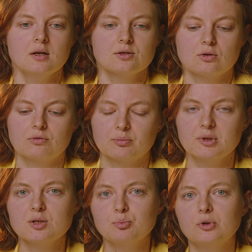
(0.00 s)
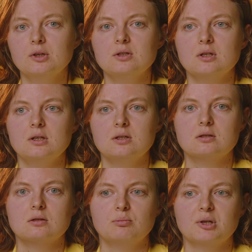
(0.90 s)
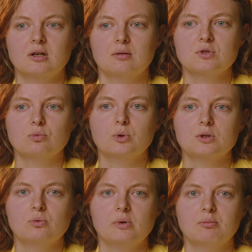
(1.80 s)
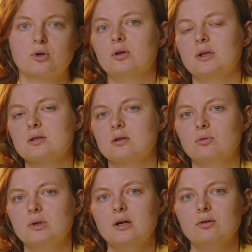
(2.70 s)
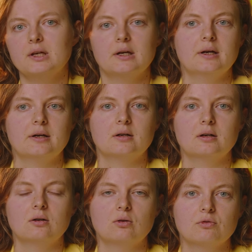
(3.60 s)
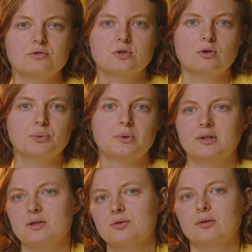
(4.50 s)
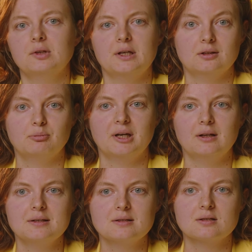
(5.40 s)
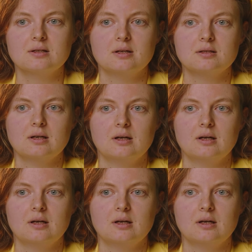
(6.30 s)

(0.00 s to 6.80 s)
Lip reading: So from this point, it becomes what we more or less know now, the era of software that's regulated by licenses,